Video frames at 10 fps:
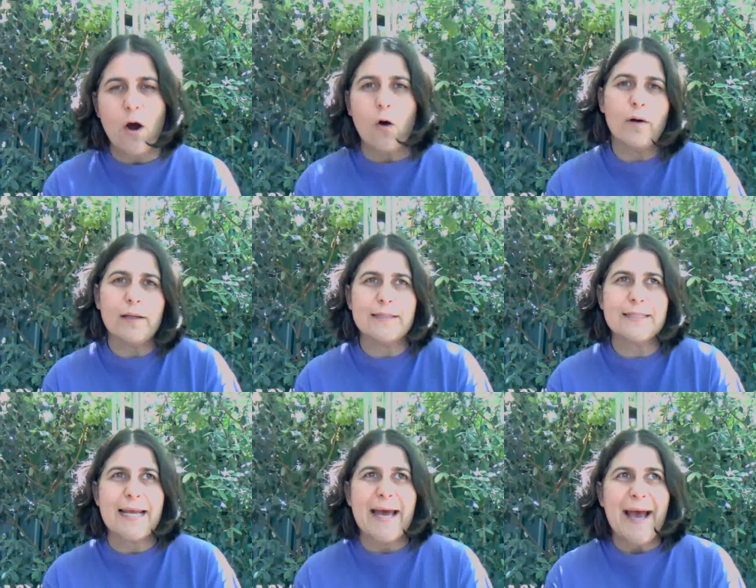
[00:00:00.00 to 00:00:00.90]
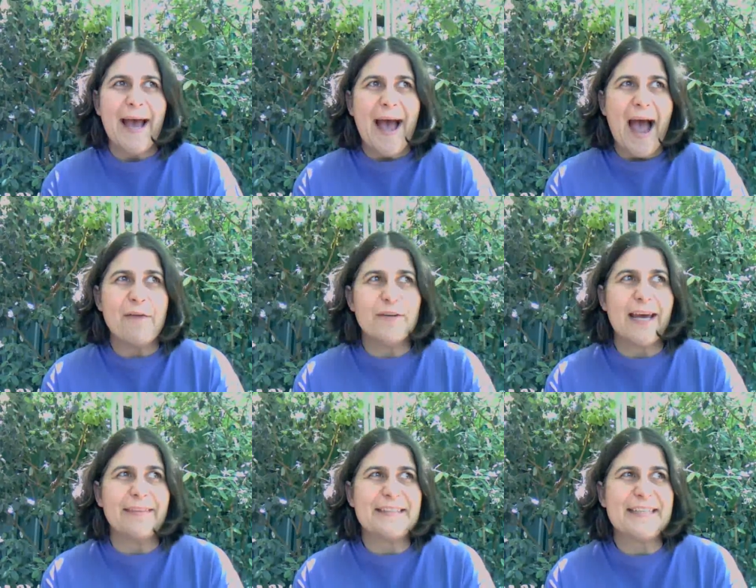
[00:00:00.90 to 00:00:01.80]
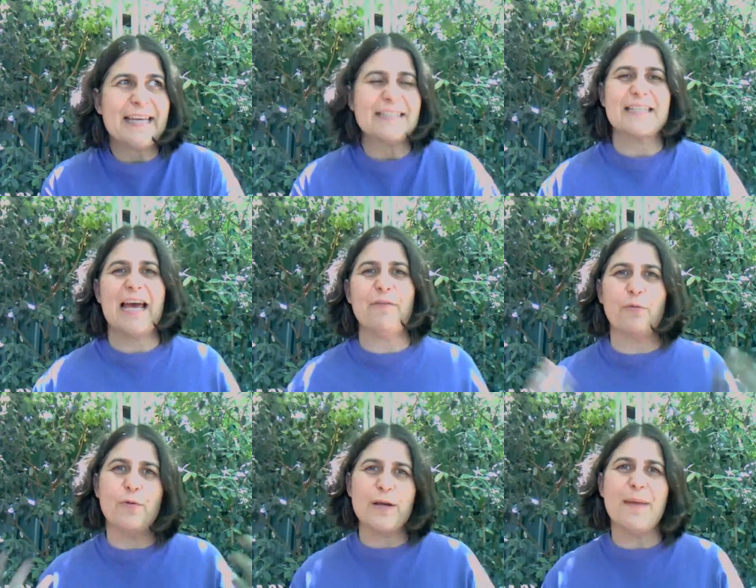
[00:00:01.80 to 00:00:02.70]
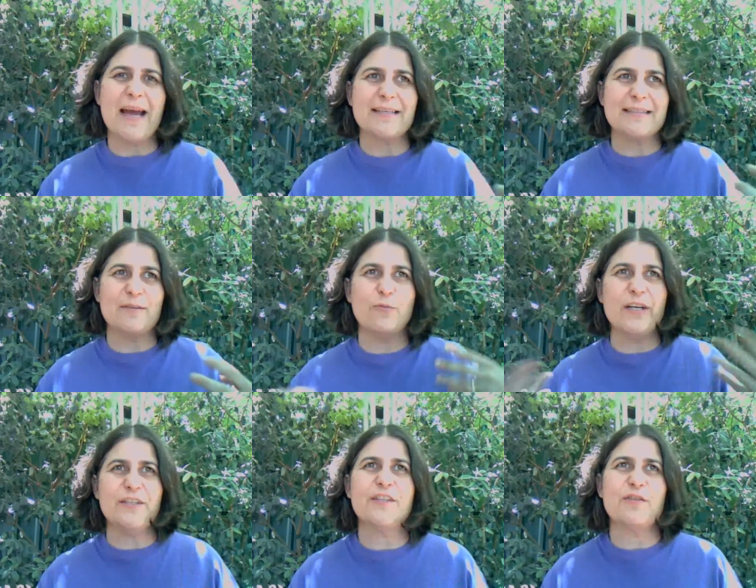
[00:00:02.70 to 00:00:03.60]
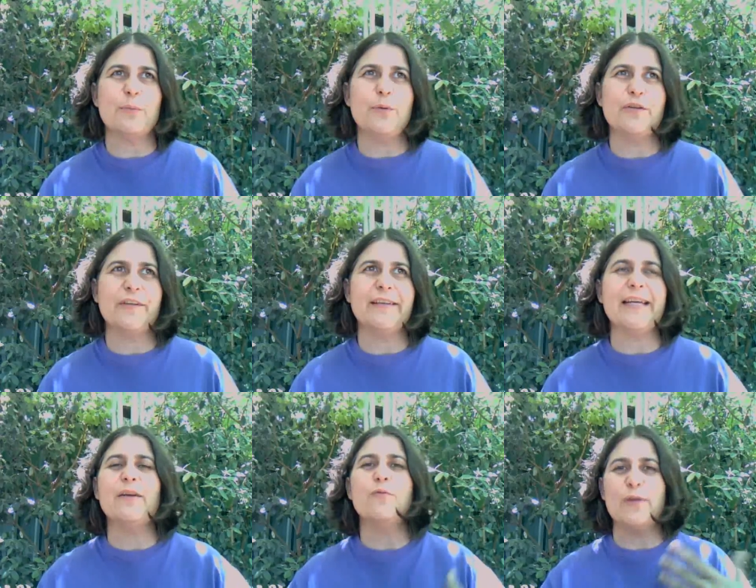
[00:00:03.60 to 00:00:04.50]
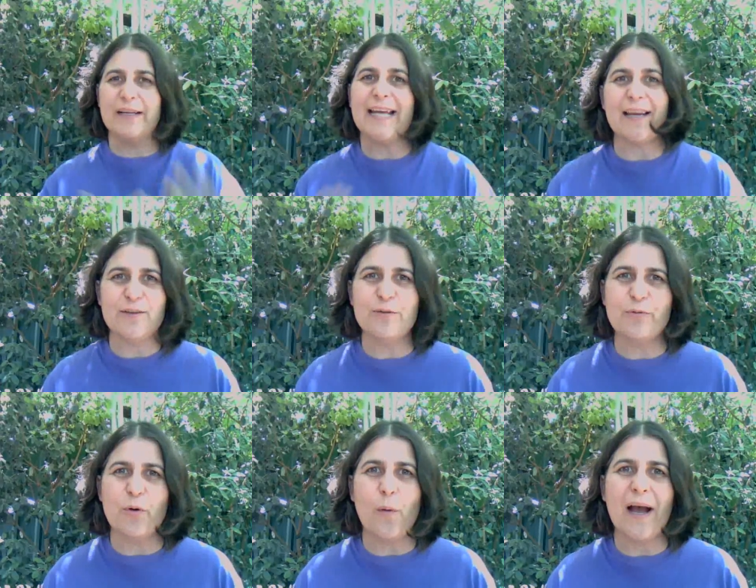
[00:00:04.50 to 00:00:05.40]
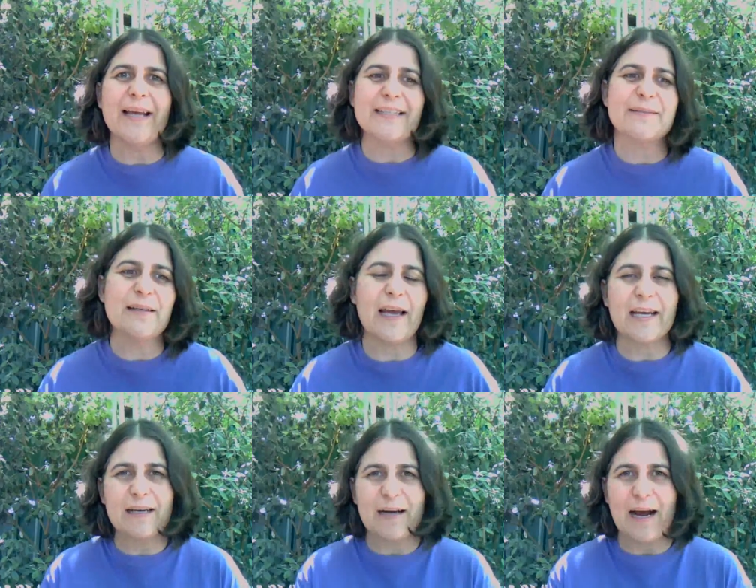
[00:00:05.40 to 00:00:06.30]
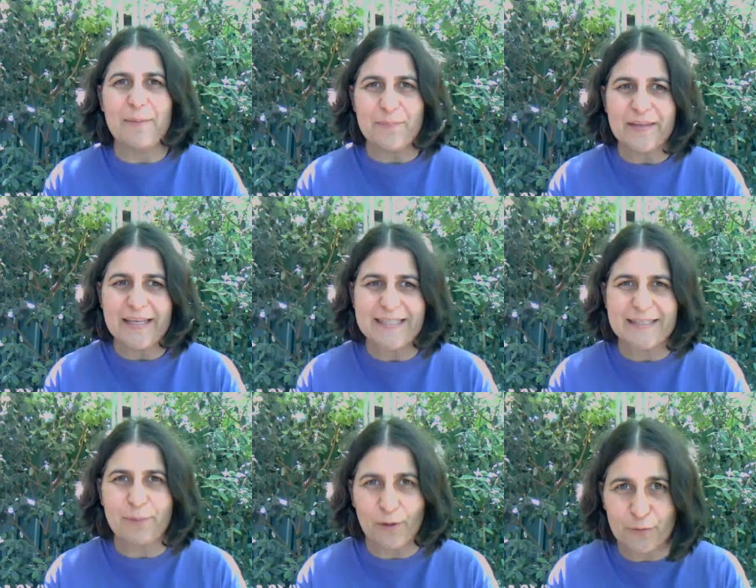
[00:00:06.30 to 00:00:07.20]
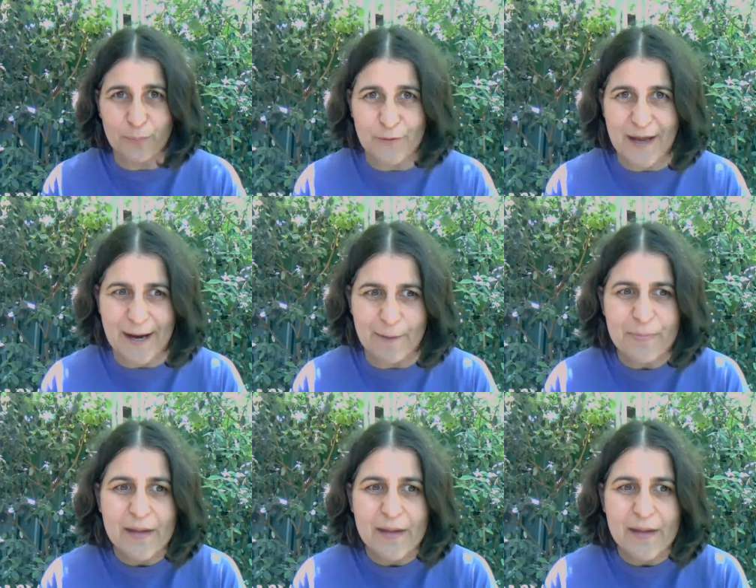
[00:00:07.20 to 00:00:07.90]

or at least haven't had the chance to have it remashed and redistributed in really unusual ways like is possible now.